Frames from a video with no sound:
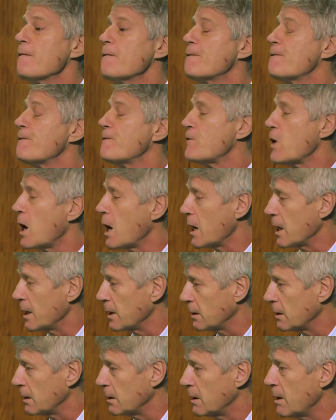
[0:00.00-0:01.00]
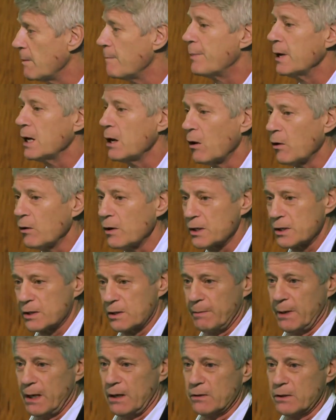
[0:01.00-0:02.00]
Fine. Be honest
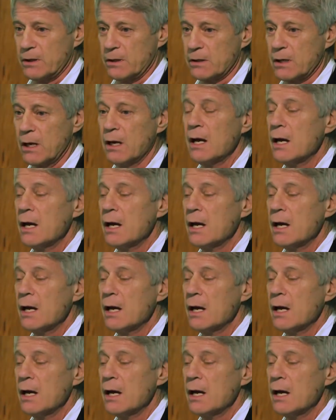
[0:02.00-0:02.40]
about it.